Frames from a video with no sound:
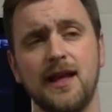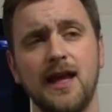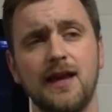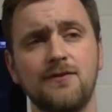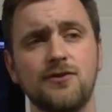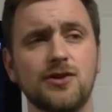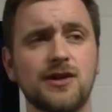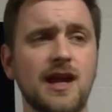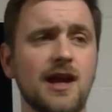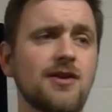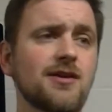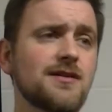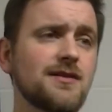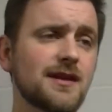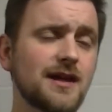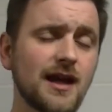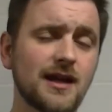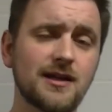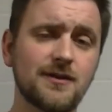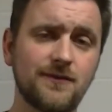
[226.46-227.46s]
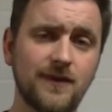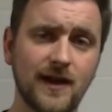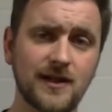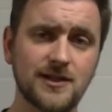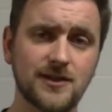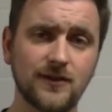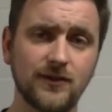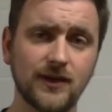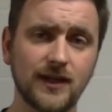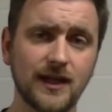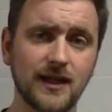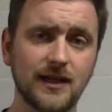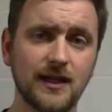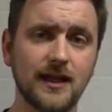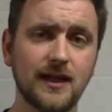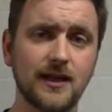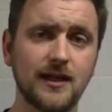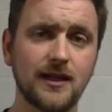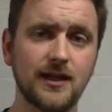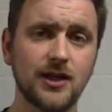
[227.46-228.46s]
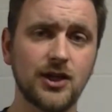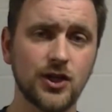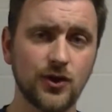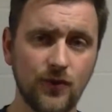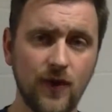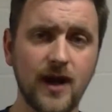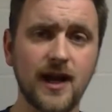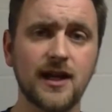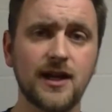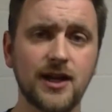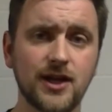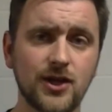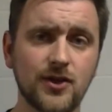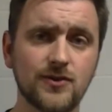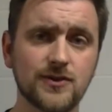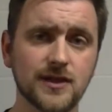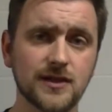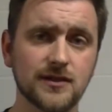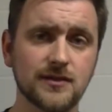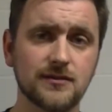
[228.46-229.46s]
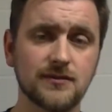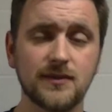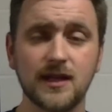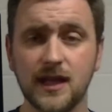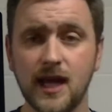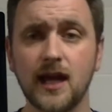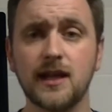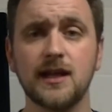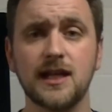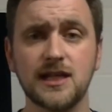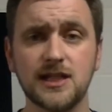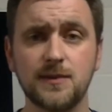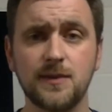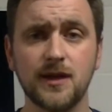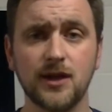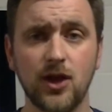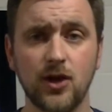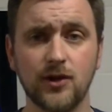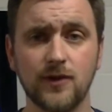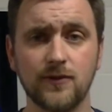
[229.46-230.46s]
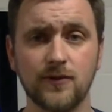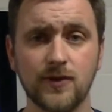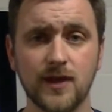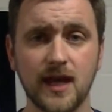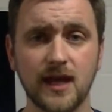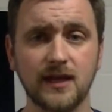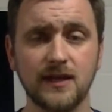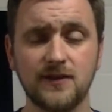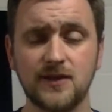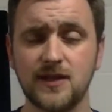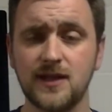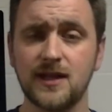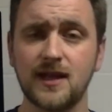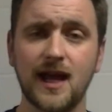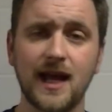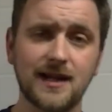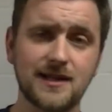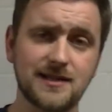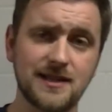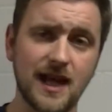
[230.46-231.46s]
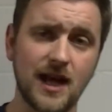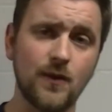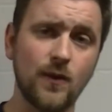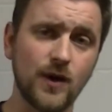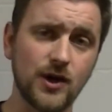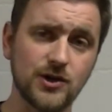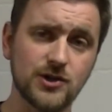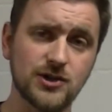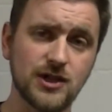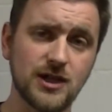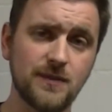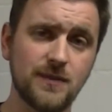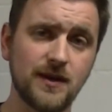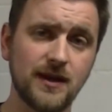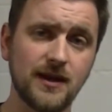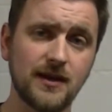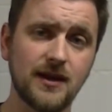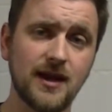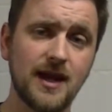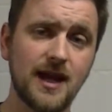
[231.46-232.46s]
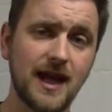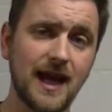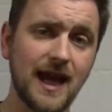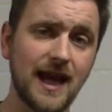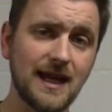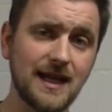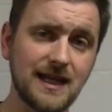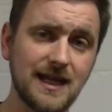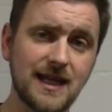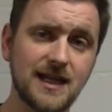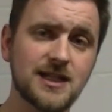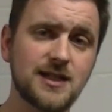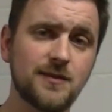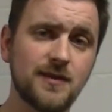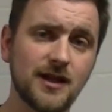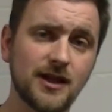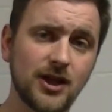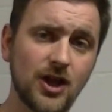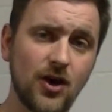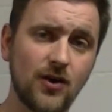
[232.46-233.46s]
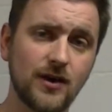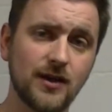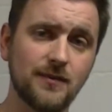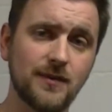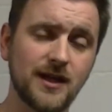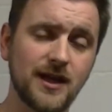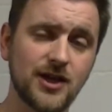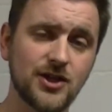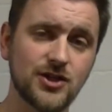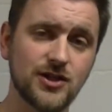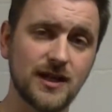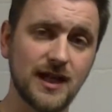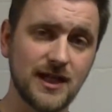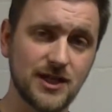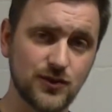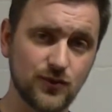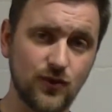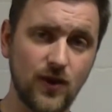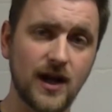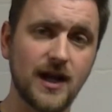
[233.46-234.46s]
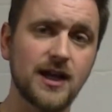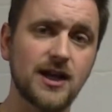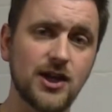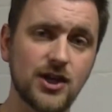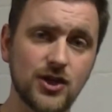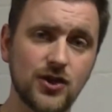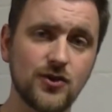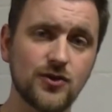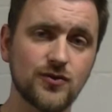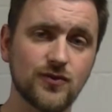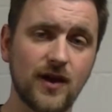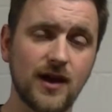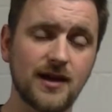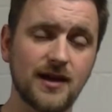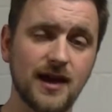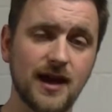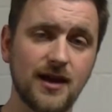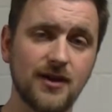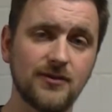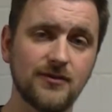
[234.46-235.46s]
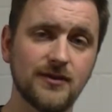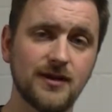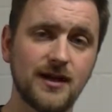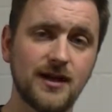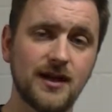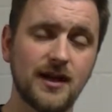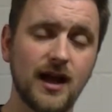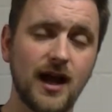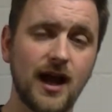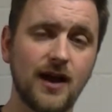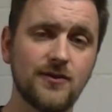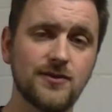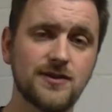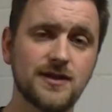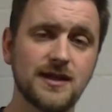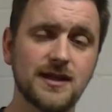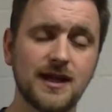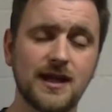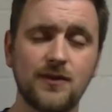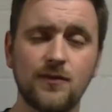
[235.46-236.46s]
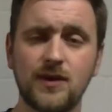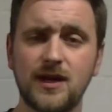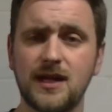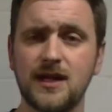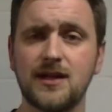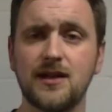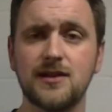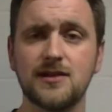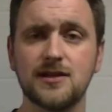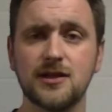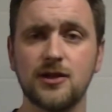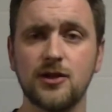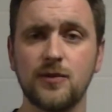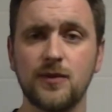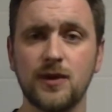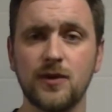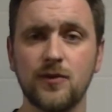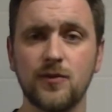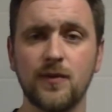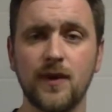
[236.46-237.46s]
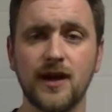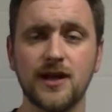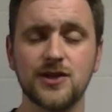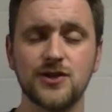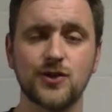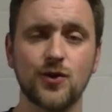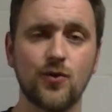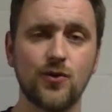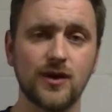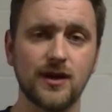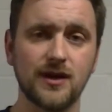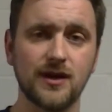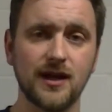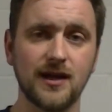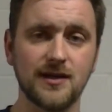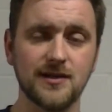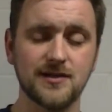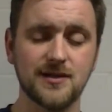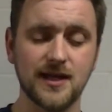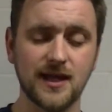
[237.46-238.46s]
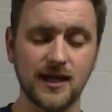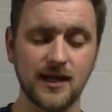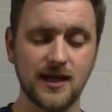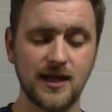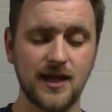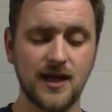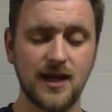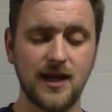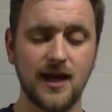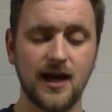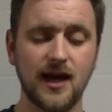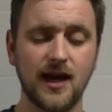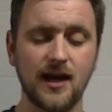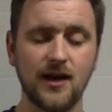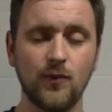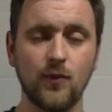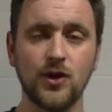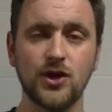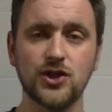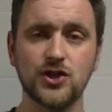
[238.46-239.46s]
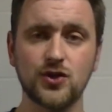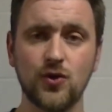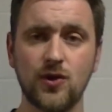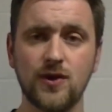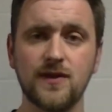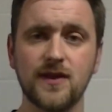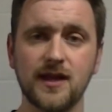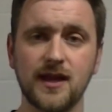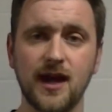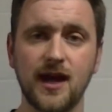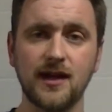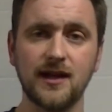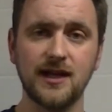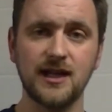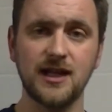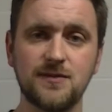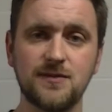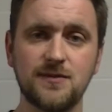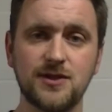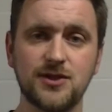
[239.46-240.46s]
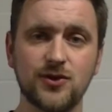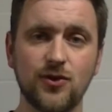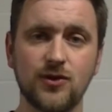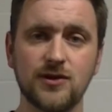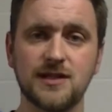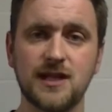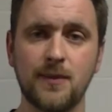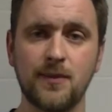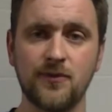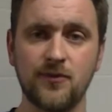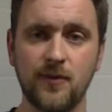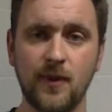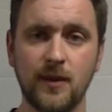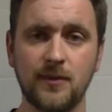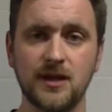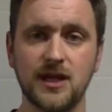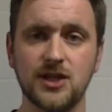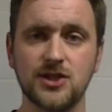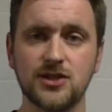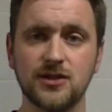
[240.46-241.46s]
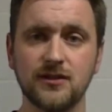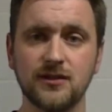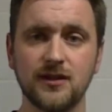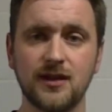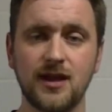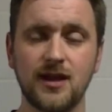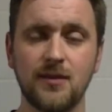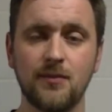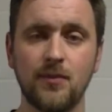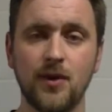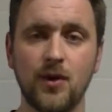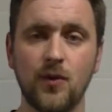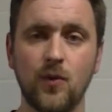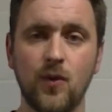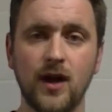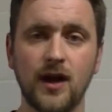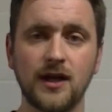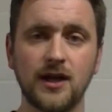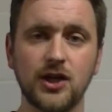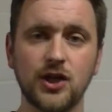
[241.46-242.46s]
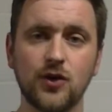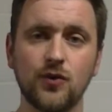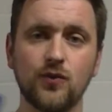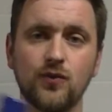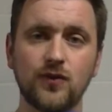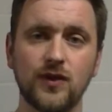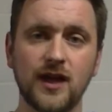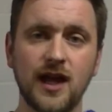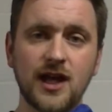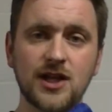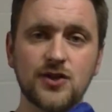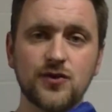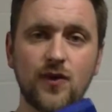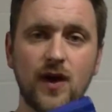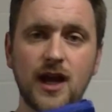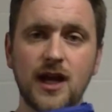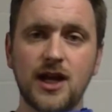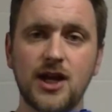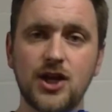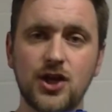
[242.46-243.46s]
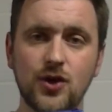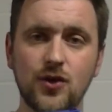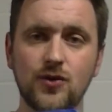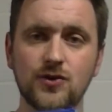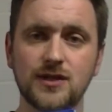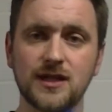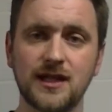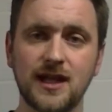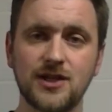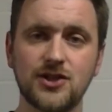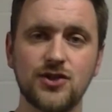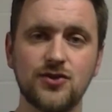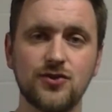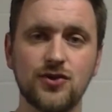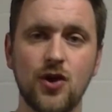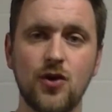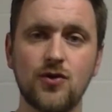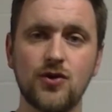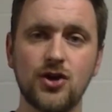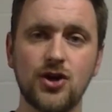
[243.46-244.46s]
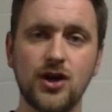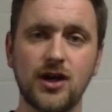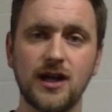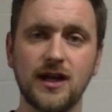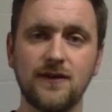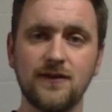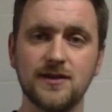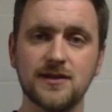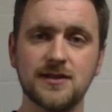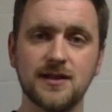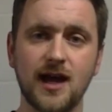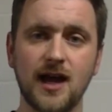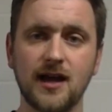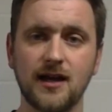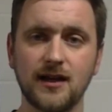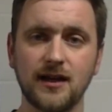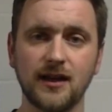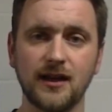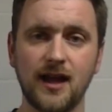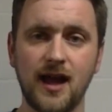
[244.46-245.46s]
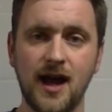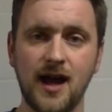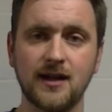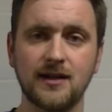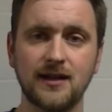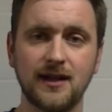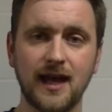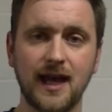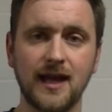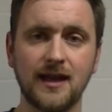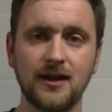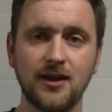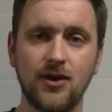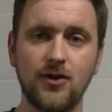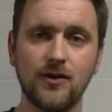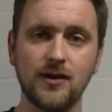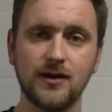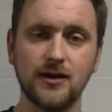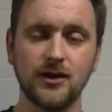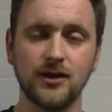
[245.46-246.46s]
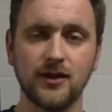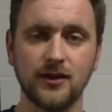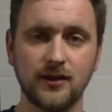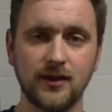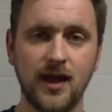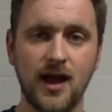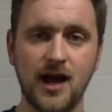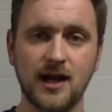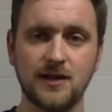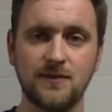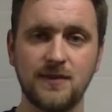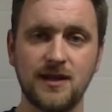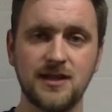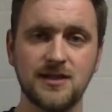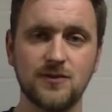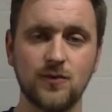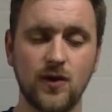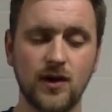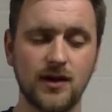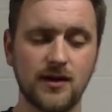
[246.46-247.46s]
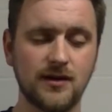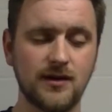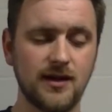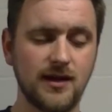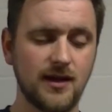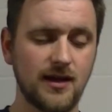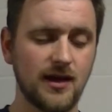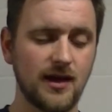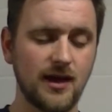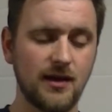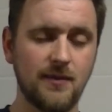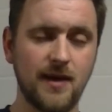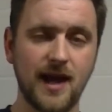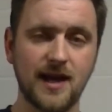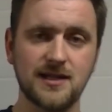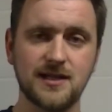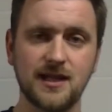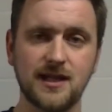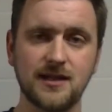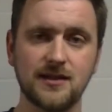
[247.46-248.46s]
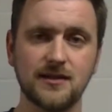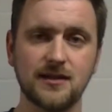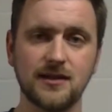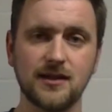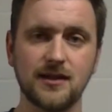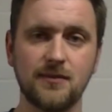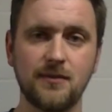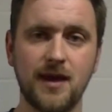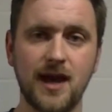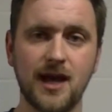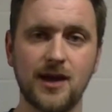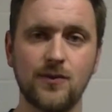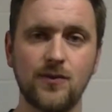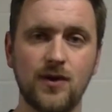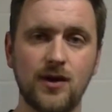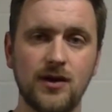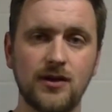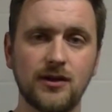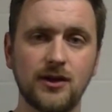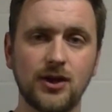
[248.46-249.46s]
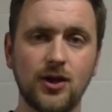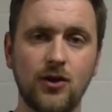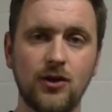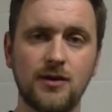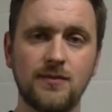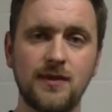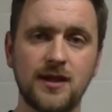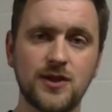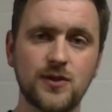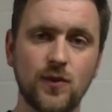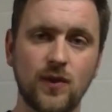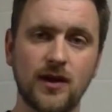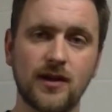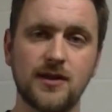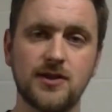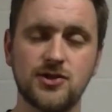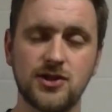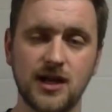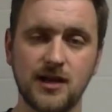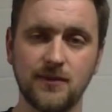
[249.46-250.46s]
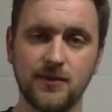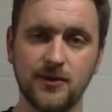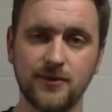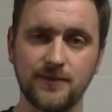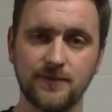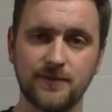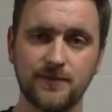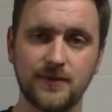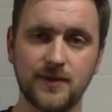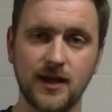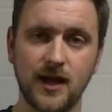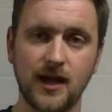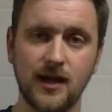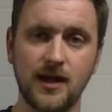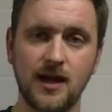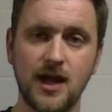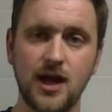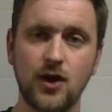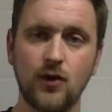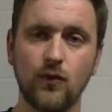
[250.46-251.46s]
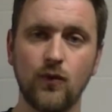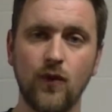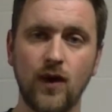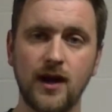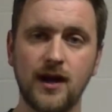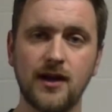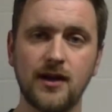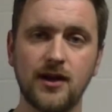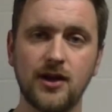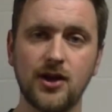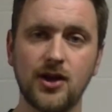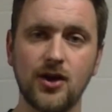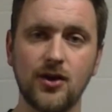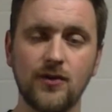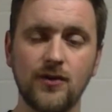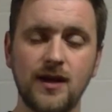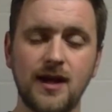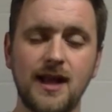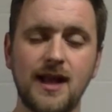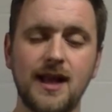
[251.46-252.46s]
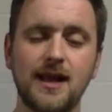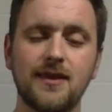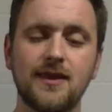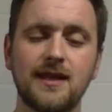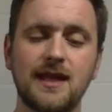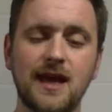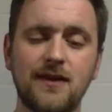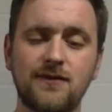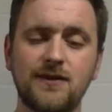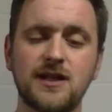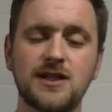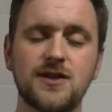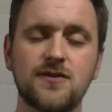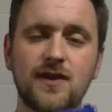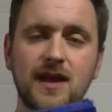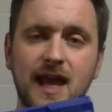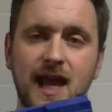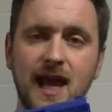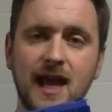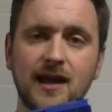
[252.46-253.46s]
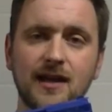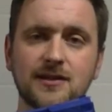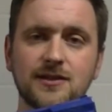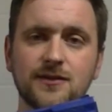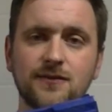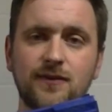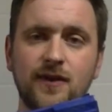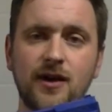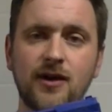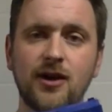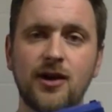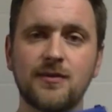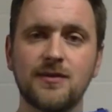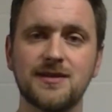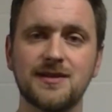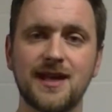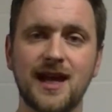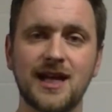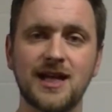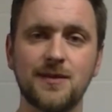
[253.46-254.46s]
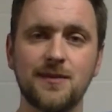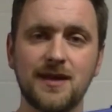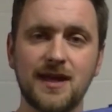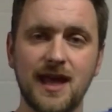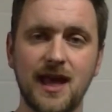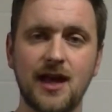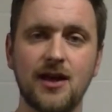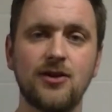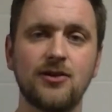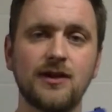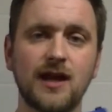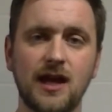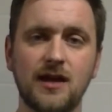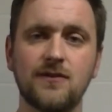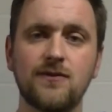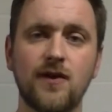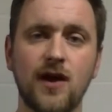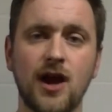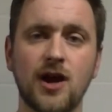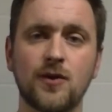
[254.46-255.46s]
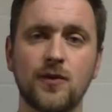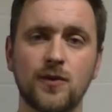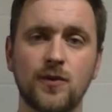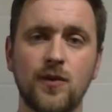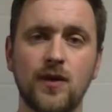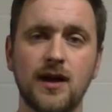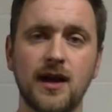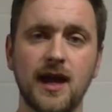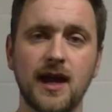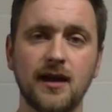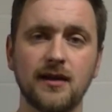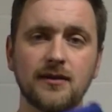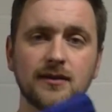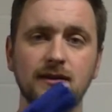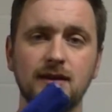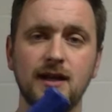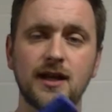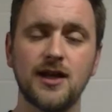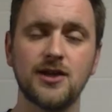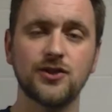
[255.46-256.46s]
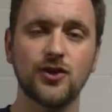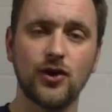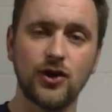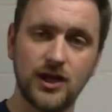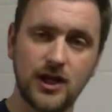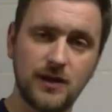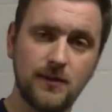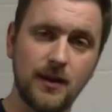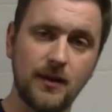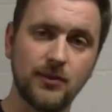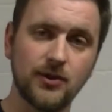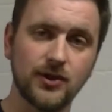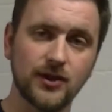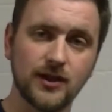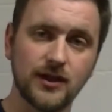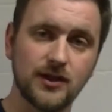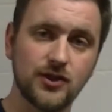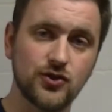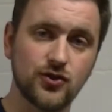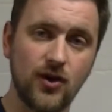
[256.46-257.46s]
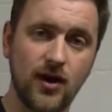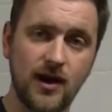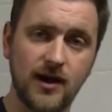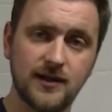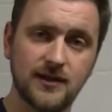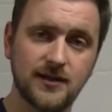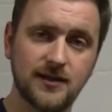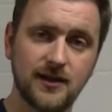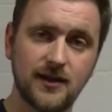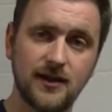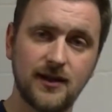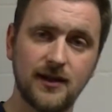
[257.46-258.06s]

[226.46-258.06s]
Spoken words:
if you're carrying the gun defensively, you're ready to use it. The gun needs to be loaded for that. It's in the nightstand while you're sleeping. It needs to be loaded because it's ready to use right now. Obviously, and we get into this a little bit with my storing guns thing. When you're storing the gun, to be stored separate from ammunition. But when the gun's ready to use, it does you no good if it's not locked and loaded. Locked means one magazine in the mag well. Loaded means one in the chamber. Okay, ready to go. The definition of a handgun is a firearm designed to be held and fired with one hand. So you need to be able to draw it.